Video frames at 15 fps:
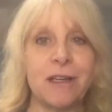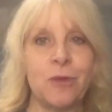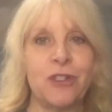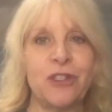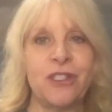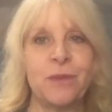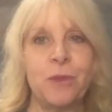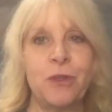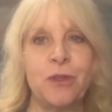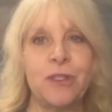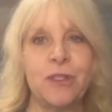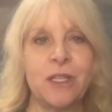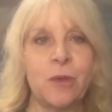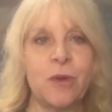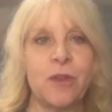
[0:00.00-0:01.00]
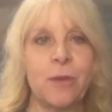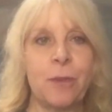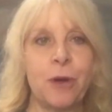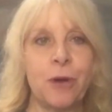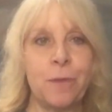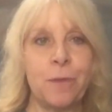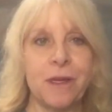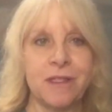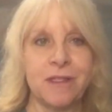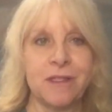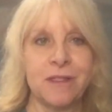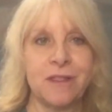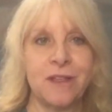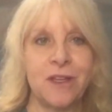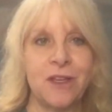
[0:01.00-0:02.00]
which is music with a purpose